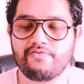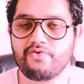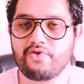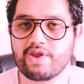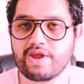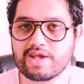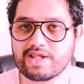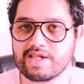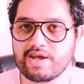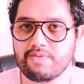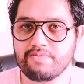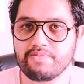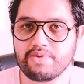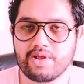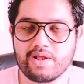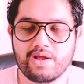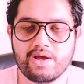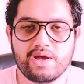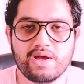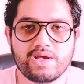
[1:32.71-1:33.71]
For
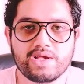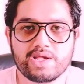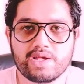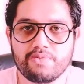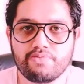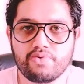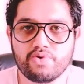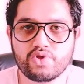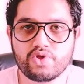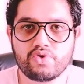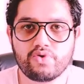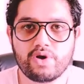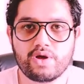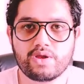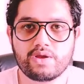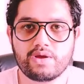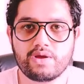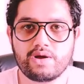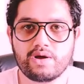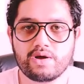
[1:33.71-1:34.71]
example, suppose you
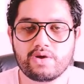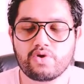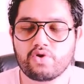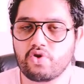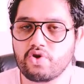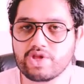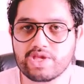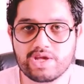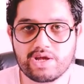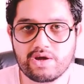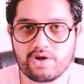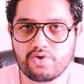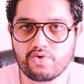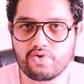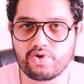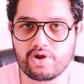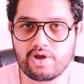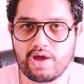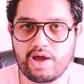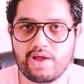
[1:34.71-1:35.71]
are crossing a
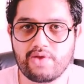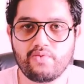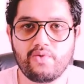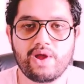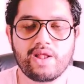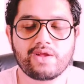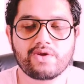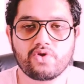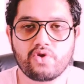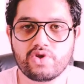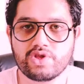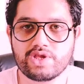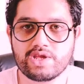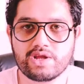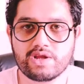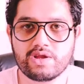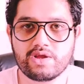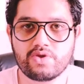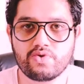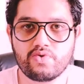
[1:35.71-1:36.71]
road and while
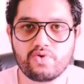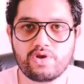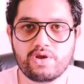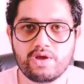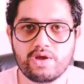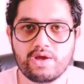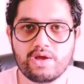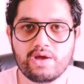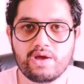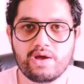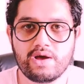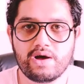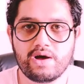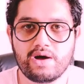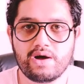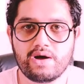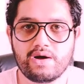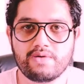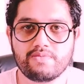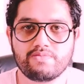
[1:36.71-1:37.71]
crossing the road
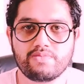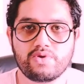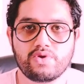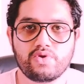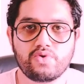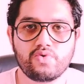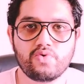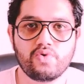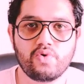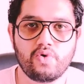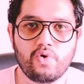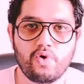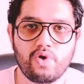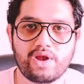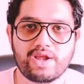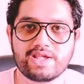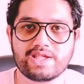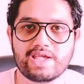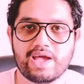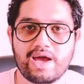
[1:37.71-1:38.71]
you
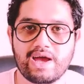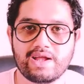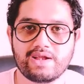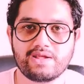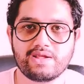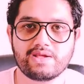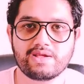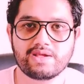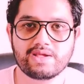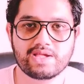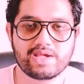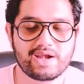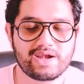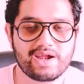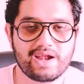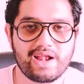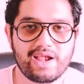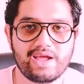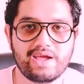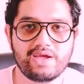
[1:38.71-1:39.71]
hold his hand,
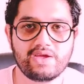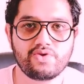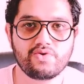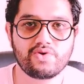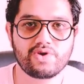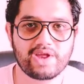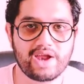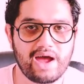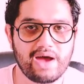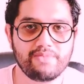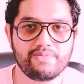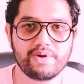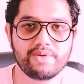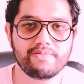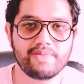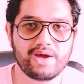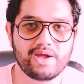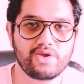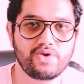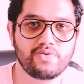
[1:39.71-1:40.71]
suddenly you grab
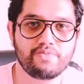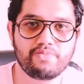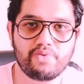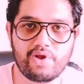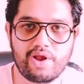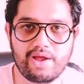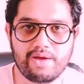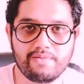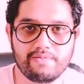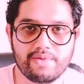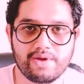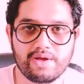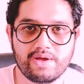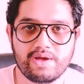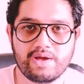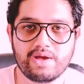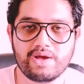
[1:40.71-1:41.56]
him and you pull him.